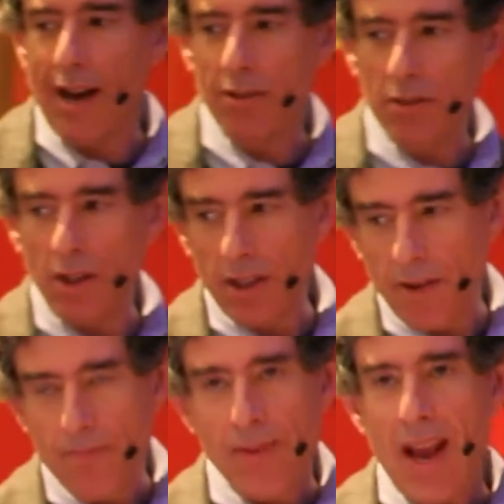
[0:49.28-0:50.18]

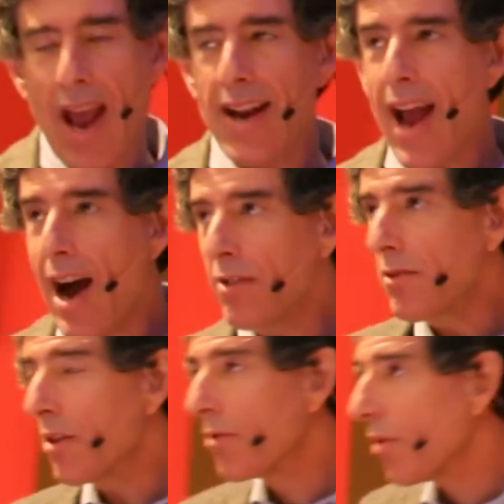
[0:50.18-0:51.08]
outlook, and
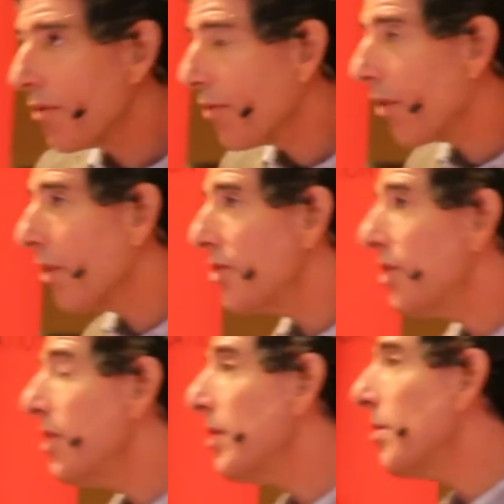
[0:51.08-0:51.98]
outlook
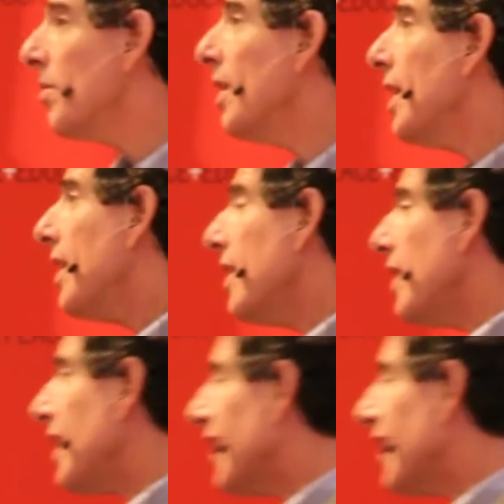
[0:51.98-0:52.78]
refers to the